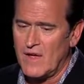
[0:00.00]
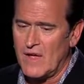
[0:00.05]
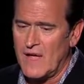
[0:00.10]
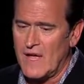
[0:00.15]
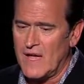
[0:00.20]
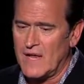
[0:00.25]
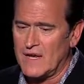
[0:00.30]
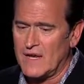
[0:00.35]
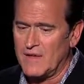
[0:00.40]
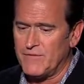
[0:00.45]

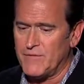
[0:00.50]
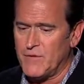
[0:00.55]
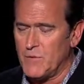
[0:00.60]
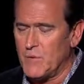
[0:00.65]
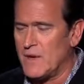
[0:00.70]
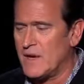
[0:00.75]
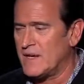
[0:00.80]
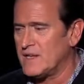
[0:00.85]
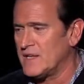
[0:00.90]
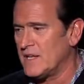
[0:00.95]
and if you
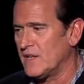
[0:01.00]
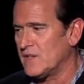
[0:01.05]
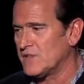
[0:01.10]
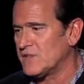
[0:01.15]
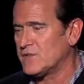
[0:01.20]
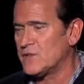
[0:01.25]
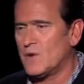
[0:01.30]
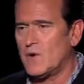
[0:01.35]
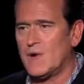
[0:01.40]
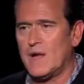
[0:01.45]
want to tell a
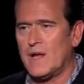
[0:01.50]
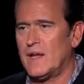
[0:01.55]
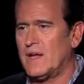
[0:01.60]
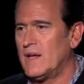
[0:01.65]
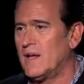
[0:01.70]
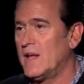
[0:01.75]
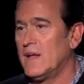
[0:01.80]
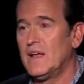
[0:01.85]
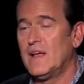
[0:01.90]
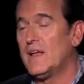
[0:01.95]

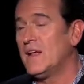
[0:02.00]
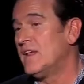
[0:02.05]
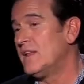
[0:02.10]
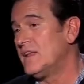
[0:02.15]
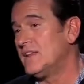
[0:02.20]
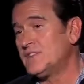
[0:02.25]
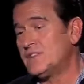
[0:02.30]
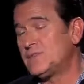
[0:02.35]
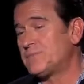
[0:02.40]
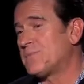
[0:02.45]
story,
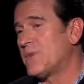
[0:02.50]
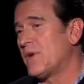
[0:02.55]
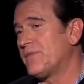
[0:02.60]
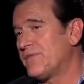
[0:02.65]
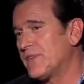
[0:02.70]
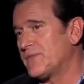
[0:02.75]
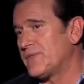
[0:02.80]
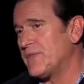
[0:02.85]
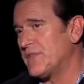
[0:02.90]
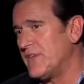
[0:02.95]
this is
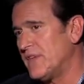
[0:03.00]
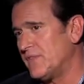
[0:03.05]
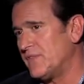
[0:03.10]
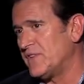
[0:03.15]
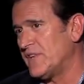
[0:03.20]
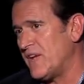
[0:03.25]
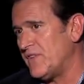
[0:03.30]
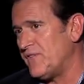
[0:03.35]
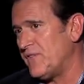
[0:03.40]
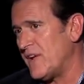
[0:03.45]
perfect for the
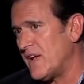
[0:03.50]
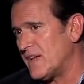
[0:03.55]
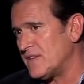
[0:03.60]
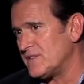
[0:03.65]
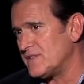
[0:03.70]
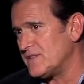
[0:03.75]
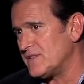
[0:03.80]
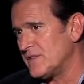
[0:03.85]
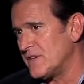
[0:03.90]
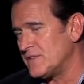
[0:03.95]
Evil Dead
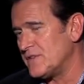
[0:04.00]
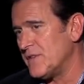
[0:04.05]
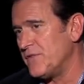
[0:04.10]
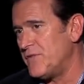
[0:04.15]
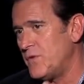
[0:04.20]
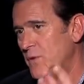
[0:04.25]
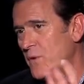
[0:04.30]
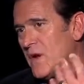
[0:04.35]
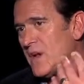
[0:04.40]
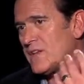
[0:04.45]
fans because
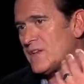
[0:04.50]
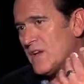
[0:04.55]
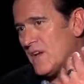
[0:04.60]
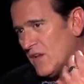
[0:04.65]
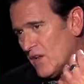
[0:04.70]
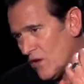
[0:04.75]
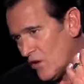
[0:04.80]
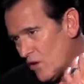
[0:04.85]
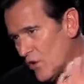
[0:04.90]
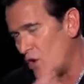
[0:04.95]
if you want to
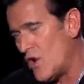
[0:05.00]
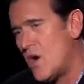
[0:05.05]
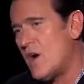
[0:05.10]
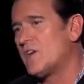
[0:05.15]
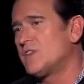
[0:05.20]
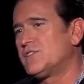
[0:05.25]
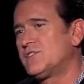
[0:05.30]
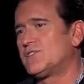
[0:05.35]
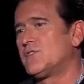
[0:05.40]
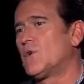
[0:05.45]
tell a
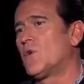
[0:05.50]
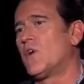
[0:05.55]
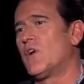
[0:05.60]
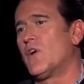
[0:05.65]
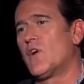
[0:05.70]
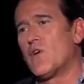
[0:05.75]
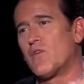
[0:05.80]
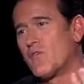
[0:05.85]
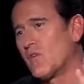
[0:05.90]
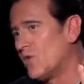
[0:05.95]
long
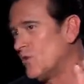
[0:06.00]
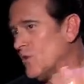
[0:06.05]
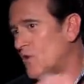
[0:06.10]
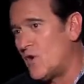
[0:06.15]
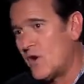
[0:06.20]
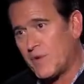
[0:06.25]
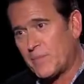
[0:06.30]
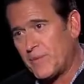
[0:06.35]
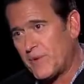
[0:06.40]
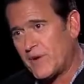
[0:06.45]
story over a
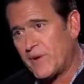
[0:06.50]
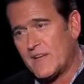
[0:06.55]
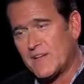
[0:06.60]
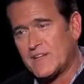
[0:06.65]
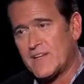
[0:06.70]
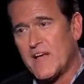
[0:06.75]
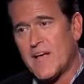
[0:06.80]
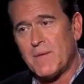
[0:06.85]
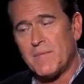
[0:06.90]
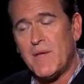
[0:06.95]
long period of
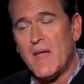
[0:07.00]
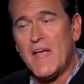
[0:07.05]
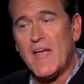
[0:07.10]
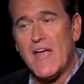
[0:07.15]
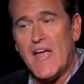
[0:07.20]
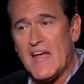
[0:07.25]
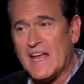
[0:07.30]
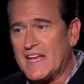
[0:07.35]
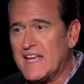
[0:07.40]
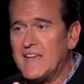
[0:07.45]
time
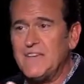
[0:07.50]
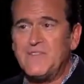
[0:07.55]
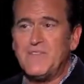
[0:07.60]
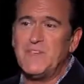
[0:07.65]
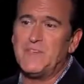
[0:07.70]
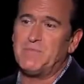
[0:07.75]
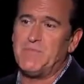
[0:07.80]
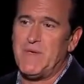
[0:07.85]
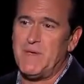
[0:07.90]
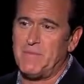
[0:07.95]
and give
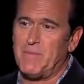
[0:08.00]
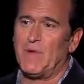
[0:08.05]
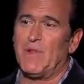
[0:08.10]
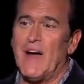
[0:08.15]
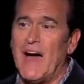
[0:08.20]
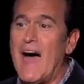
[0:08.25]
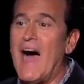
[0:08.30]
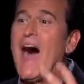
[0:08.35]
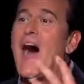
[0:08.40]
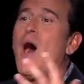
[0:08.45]
these
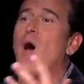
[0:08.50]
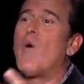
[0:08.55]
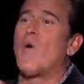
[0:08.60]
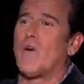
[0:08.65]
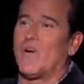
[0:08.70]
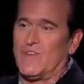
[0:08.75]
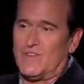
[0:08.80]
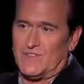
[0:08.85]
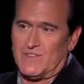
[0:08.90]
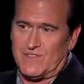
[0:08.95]
people
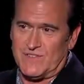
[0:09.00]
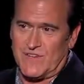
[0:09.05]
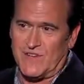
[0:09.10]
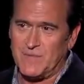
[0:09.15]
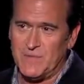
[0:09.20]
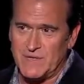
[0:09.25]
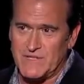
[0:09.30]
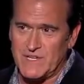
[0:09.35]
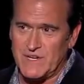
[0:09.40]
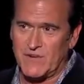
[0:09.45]
hours
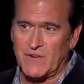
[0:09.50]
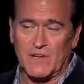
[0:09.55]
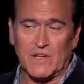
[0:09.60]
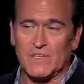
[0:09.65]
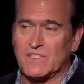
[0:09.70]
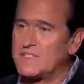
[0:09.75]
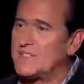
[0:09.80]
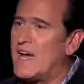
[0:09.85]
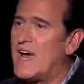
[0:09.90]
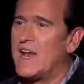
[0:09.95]
of material,
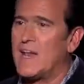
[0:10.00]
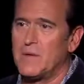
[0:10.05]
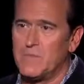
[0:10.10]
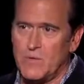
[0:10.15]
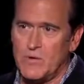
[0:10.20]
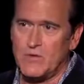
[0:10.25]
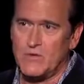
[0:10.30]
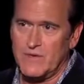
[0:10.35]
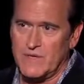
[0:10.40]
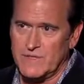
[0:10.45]
it's not in
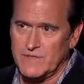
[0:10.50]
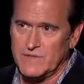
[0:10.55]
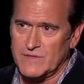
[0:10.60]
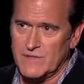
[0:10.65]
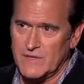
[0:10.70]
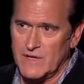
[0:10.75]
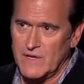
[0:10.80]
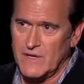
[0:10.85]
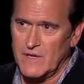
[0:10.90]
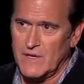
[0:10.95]
movies
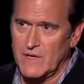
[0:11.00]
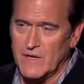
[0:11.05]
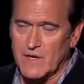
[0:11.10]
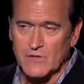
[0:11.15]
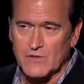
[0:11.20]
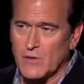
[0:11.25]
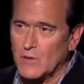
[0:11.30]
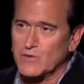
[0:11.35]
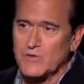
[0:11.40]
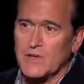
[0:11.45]

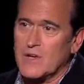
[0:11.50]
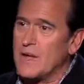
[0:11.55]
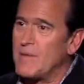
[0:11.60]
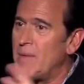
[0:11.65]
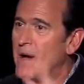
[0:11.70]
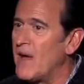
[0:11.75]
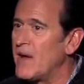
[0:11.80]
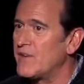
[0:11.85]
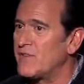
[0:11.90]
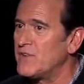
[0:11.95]
because those will
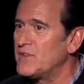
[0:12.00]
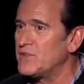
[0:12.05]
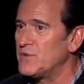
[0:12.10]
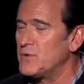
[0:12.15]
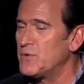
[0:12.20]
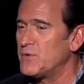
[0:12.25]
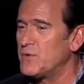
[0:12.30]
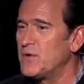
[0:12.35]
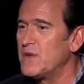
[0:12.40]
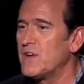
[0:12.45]
come out every
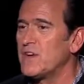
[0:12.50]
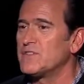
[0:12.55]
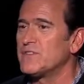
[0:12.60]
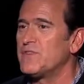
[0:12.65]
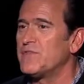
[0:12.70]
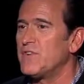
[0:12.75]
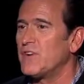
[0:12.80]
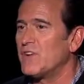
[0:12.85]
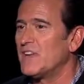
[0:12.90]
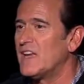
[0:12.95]
two, three years
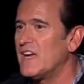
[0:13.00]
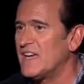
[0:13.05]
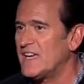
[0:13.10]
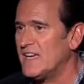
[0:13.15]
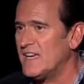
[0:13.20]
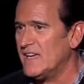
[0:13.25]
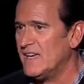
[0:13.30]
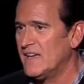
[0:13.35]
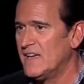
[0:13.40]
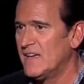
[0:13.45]
if you're
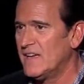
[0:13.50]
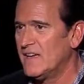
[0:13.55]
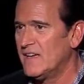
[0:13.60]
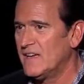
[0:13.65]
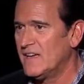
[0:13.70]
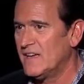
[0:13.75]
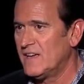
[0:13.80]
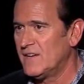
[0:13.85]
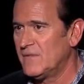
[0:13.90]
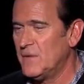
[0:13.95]
lucky.
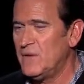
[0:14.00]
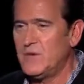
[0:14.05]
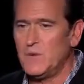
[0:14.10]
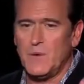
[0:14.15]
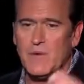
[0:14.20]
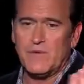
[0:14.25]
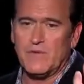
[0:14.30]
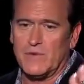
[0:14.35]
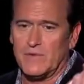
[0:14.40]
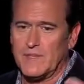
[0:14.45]
We
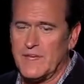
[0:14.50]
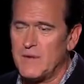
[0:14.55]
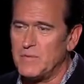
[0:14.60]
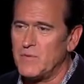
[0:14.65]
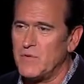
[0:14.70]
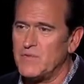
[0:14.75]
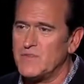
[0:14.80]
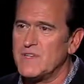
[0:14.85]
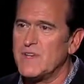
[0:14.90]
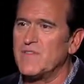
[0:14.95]
do Evil Dead
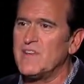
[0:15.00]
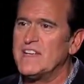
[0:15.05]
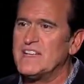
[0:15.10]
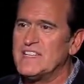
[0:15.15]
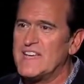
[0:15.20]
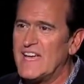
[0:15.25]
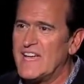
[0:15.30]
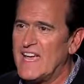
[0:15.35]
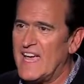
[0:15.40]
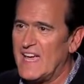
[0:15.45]
movies every
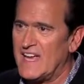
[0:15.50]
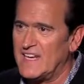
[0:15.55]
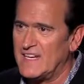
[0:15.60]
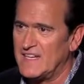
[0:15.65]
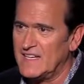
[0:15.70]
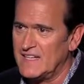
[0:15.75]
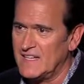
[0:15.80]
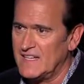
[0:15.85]
decade.